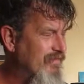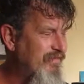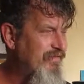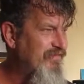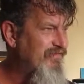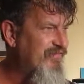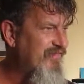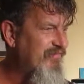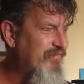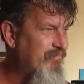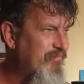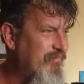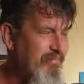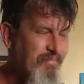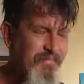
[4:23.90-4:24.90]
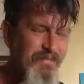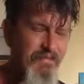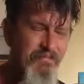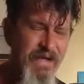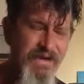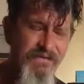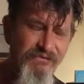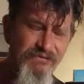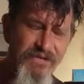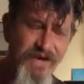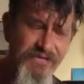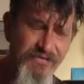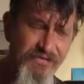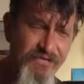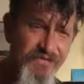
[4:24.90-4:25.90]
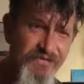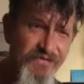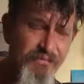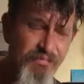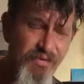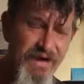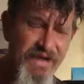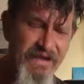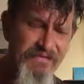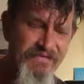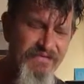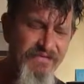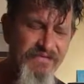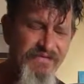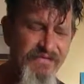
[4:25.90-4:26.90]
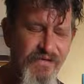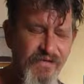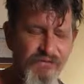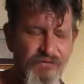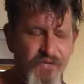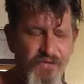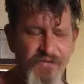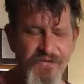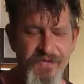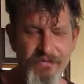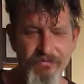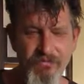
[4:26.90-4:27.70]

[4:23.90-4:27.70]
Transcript: using the manufacturers, the brands and so forth,